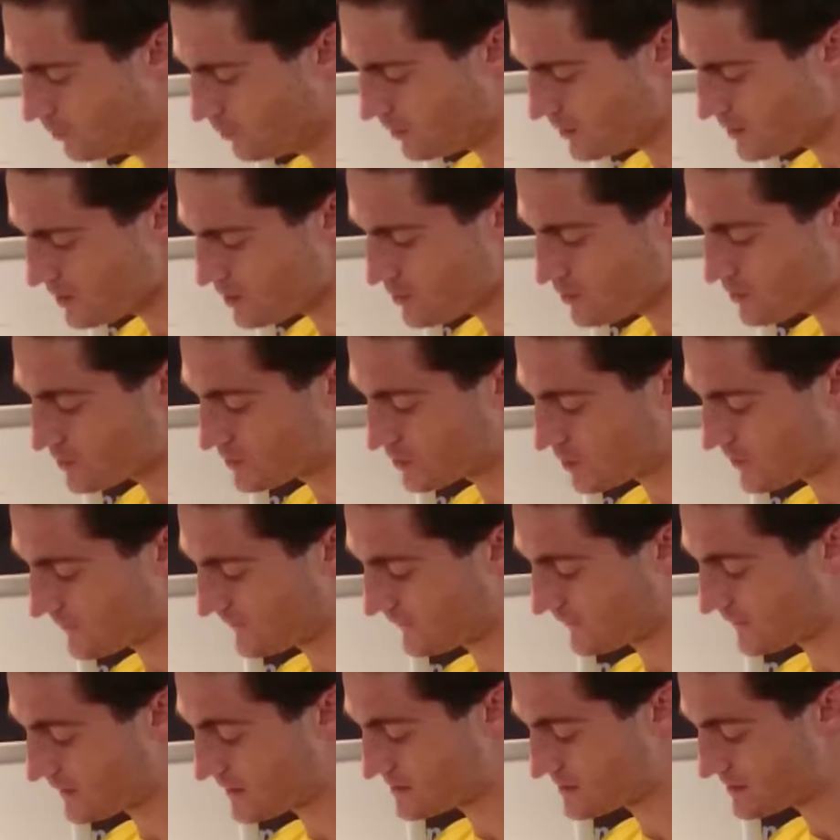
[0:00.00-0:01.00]
What you would do
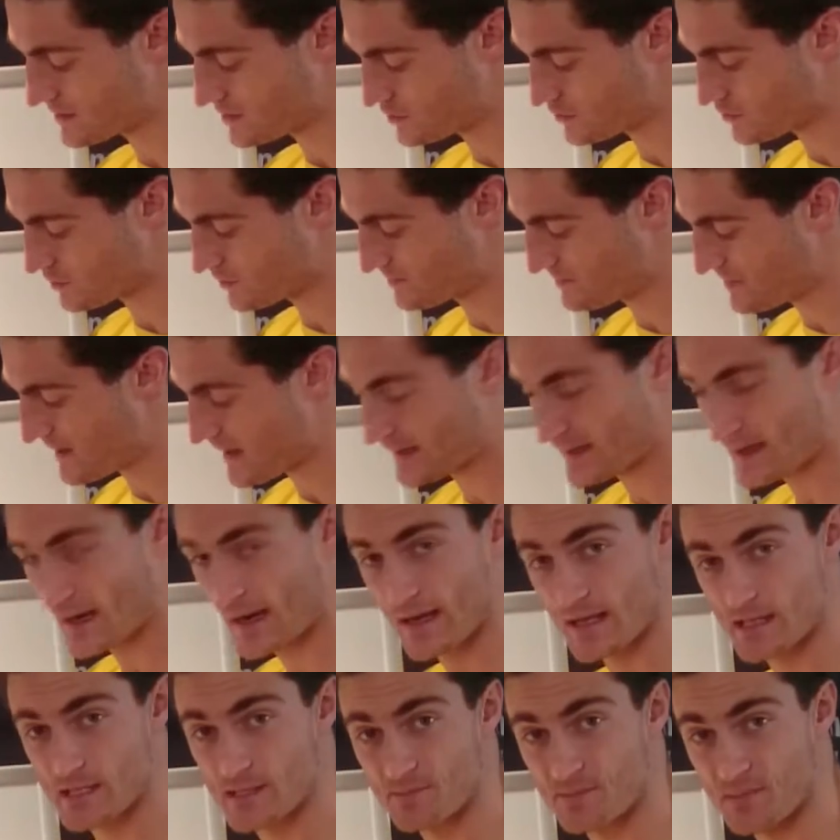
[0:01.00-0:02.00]
for this is you would pick
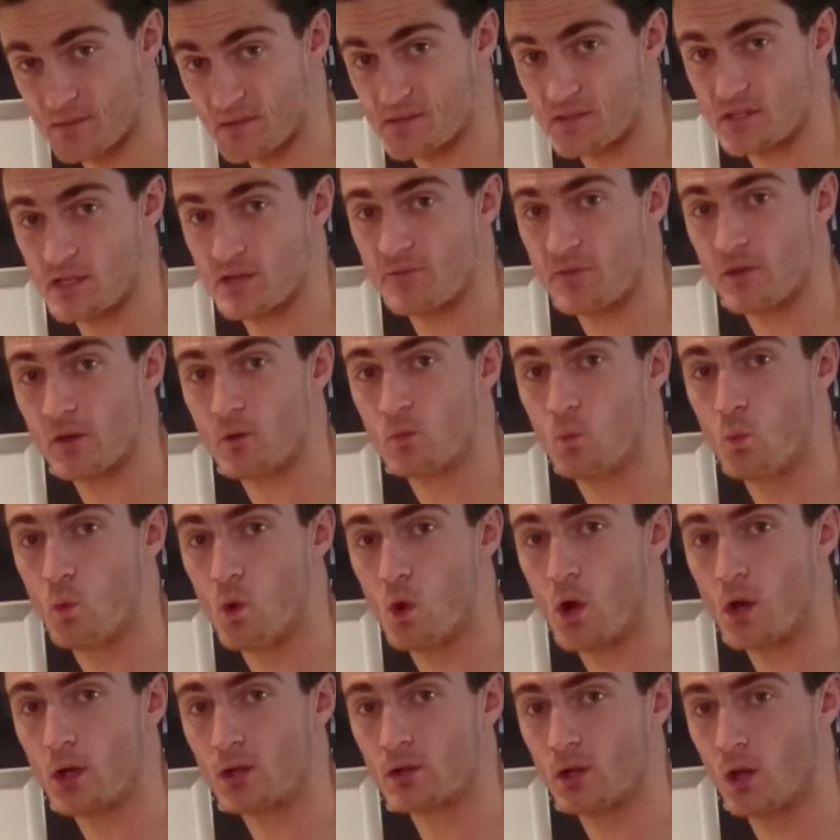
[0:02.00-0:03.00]
a specific
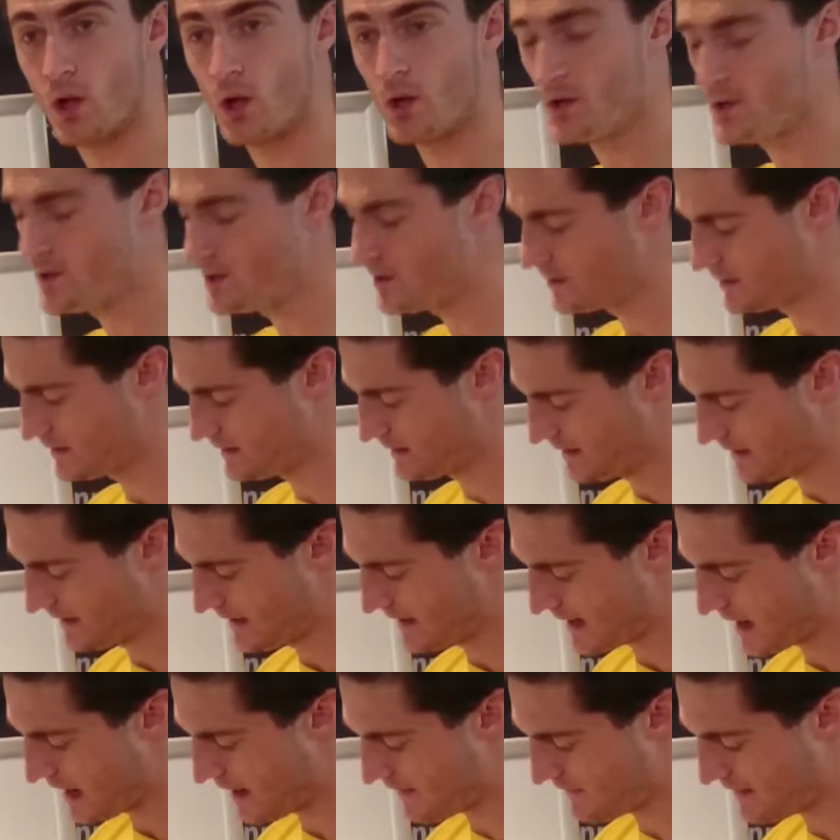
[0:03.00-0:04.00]
workload
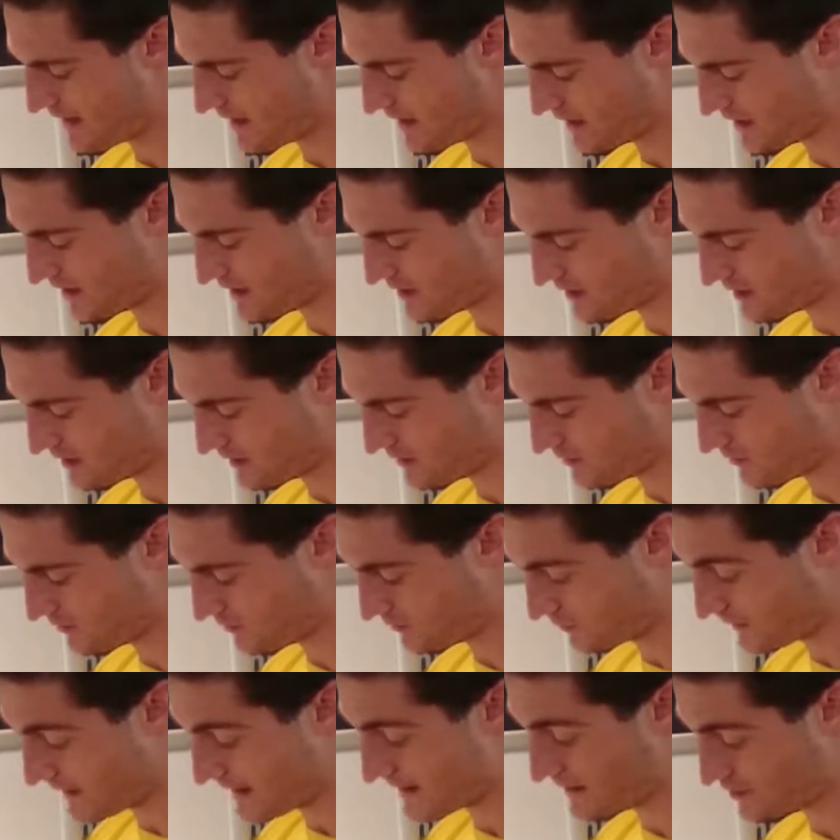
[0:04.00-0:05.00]
and a
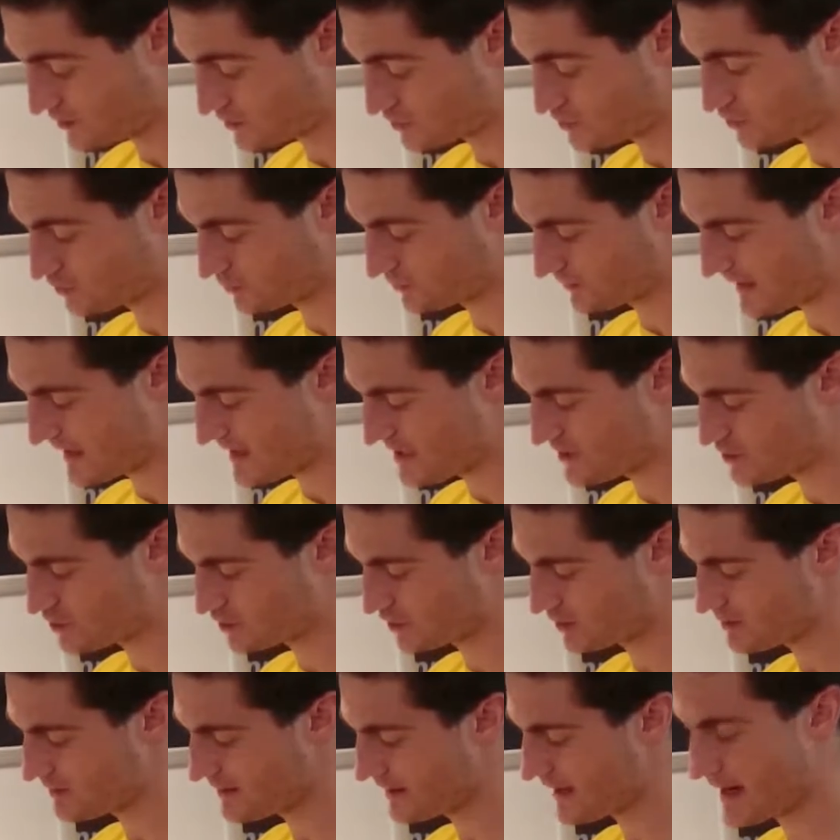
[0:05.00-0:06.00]

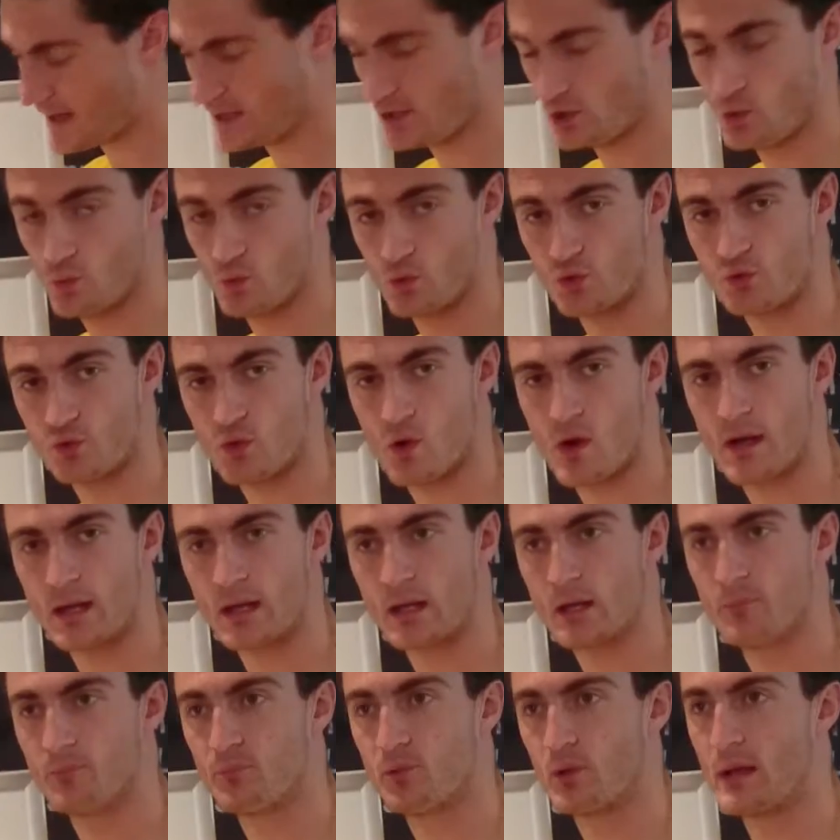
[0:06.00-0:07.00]
duration, and you would try
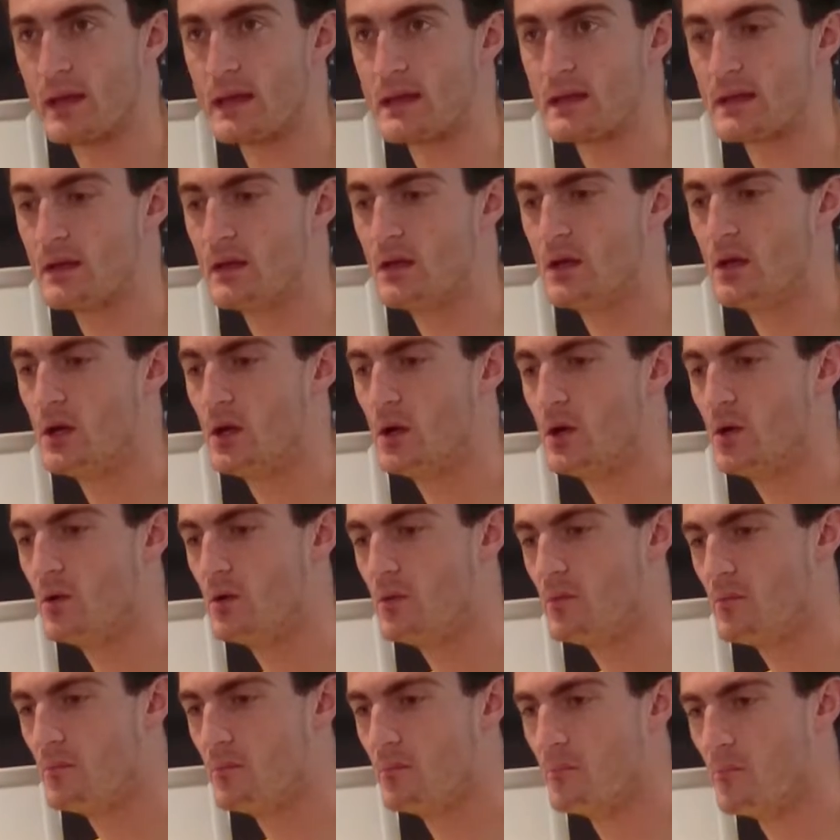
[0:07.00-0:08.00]
to complete
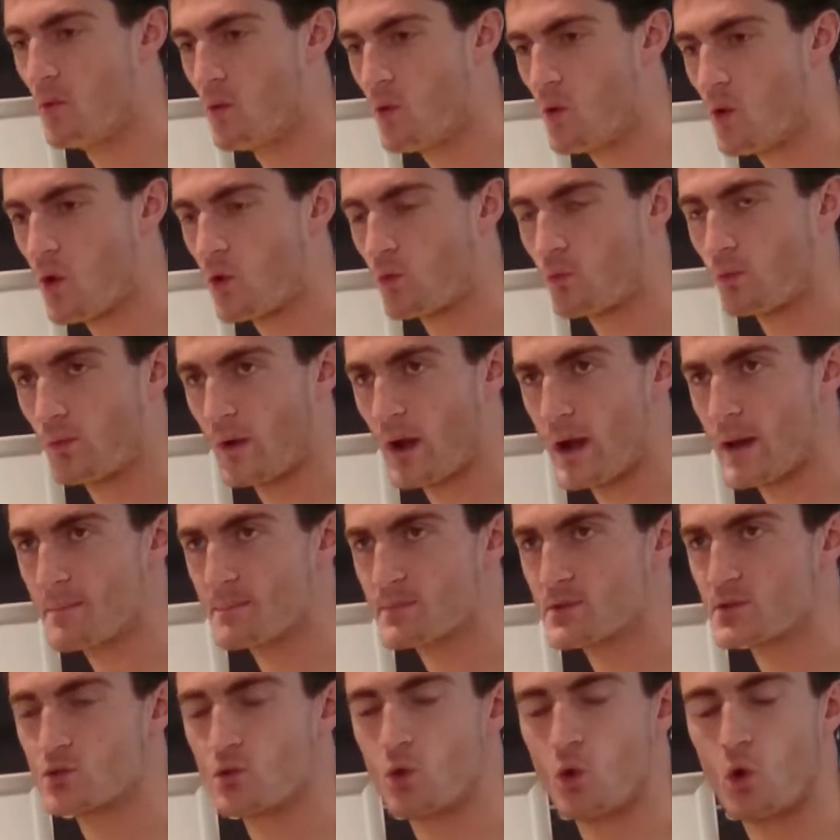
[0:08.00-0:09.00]
more
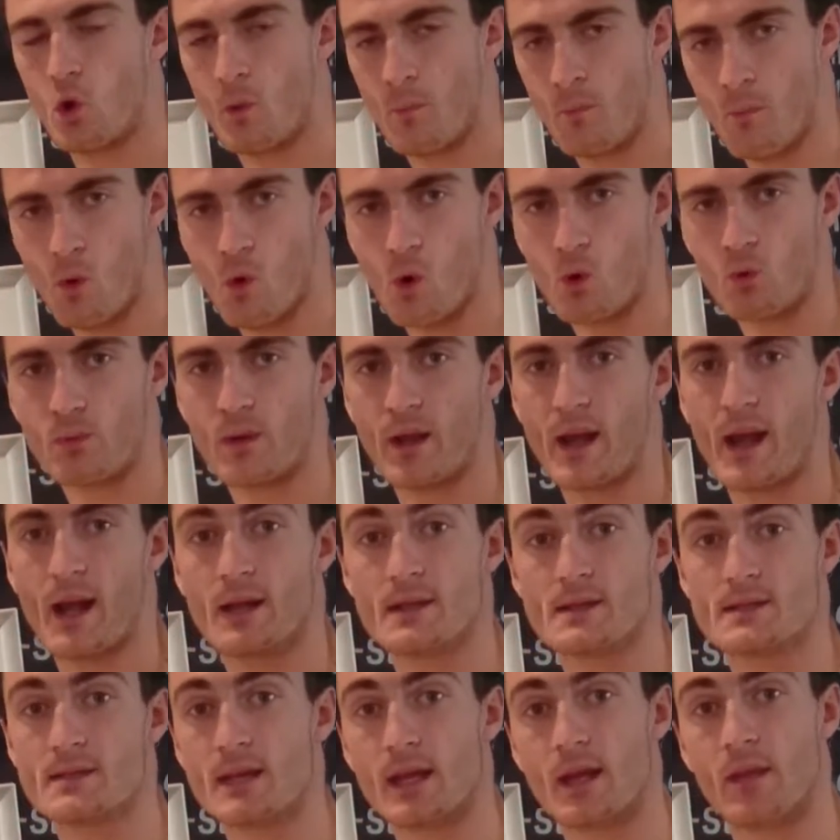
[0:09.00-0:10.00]
reps or more
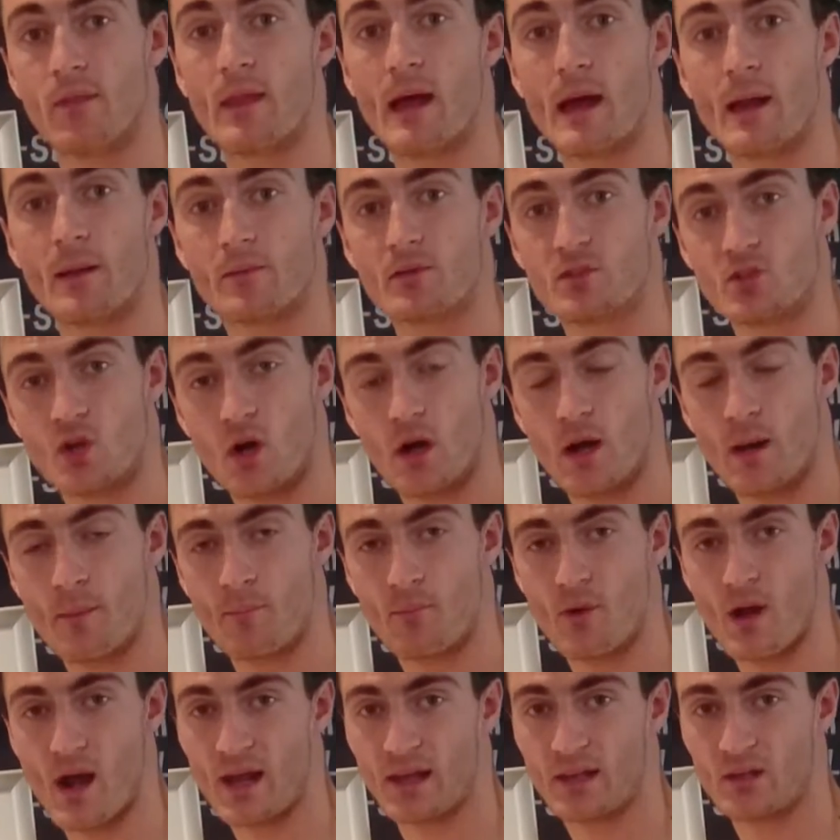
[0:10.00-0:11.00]
rounds in that
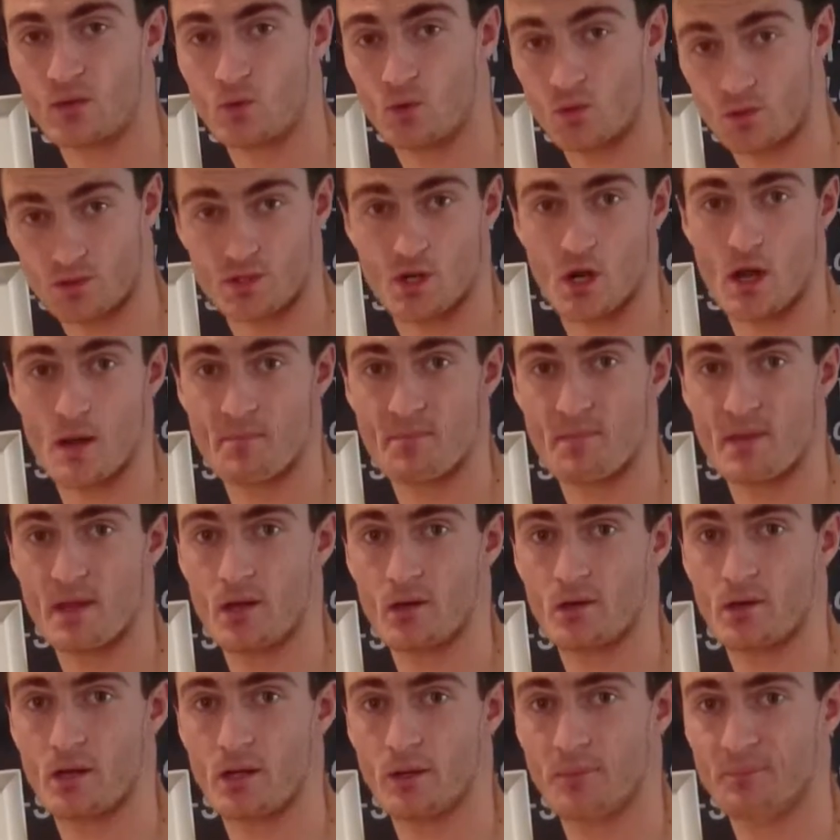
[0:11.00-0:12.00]
time bracket or time
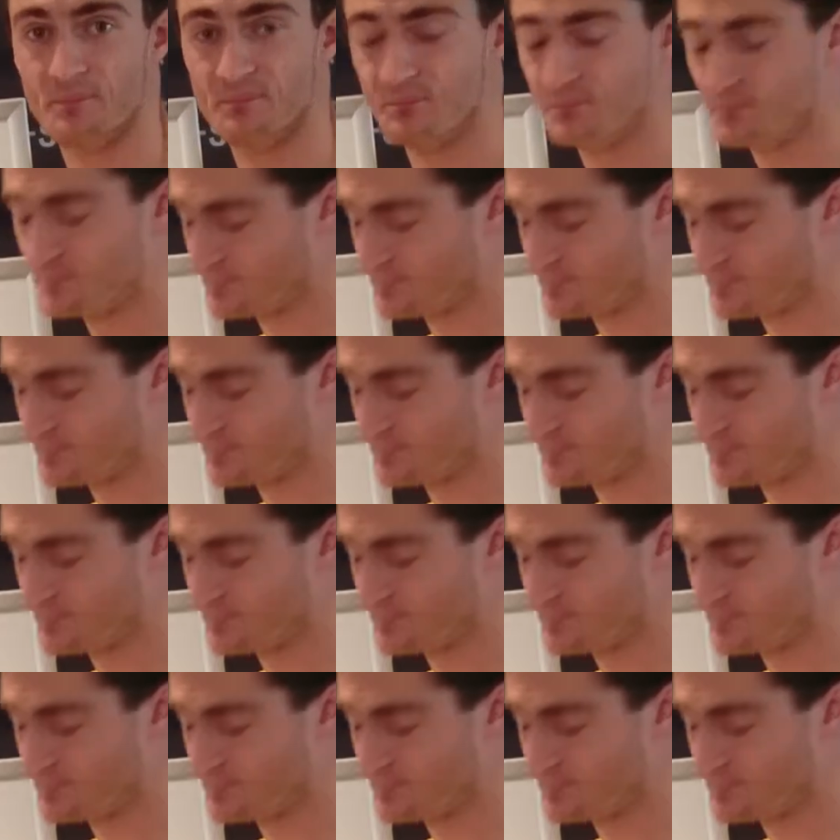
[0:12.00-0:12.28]
period.